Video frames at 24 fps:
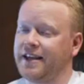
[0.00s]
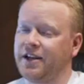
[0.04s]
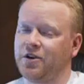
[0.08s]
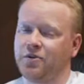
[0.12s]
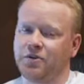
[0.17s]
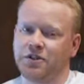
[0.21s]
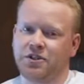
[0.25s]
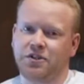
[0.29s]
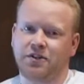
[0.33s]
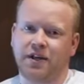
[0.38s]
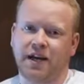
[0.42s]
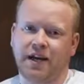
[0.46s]
hear
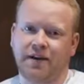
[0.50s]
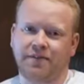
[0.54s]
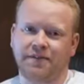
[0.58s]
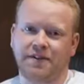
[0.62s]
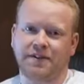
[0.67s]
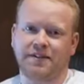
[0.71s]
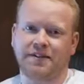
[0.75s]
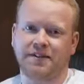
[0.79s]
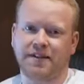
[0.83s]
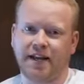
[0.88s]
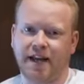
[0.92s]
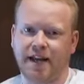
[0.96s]
what you have to
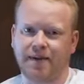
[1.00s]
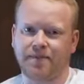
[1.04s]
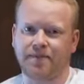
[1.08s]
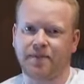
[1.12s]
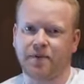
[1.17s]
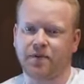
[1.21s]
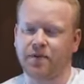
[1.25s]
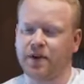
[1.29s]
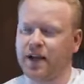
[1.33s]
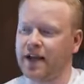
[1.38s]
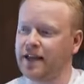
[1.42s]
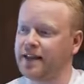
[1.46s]
say,
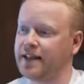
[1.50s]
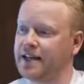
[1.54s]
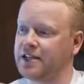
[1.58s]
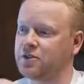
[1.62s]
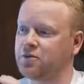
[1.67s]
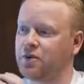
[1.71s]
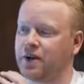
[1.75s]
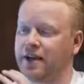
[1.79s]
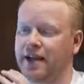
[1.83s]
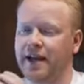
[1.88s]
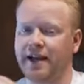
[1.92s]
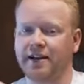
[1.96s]
okay? And that's
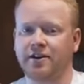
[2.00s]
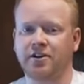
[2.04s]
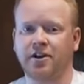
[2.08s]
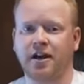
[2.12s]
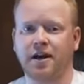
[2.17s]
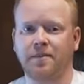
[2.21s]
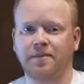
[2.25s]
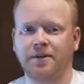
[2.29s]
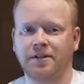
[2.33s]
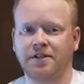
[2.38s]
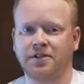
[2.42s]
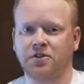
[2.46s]
why ad
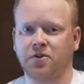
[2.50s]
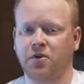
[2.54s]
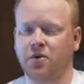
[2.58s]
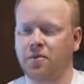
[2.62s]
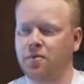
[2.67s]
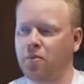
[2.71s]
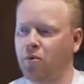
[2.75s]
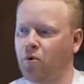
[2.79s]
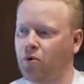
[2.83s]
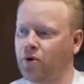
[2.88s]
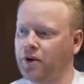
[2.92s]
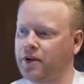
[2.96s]
copy is so
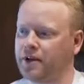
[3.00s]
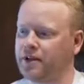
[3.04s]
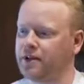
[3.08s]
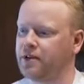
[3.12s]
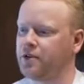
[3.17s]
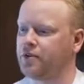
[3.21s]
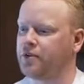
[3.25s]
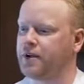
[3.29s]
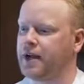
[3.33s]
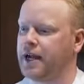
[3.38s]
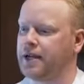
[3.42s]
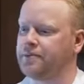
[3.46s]
important,
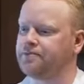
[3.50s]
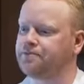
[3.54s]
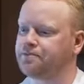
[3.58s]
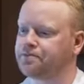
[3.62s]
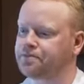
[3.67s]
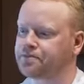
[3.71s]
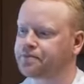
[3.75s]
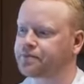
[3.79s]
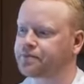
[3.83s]
okay?